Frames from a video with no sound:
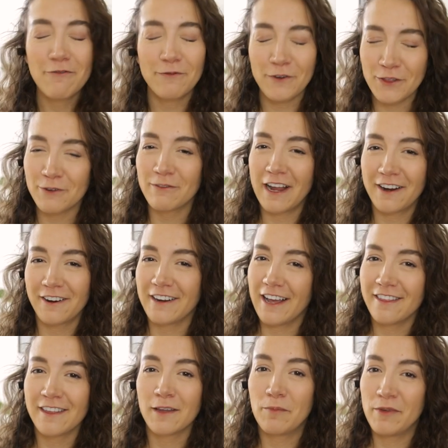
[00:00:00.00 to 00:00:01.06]
for the record, I
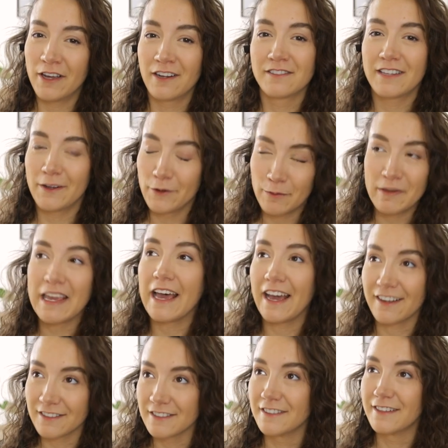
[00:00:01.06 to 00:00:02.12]
think Beyonce would be
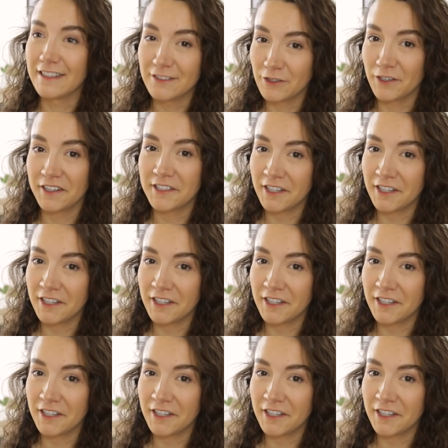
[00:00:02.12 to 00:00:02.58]
excellent at dirty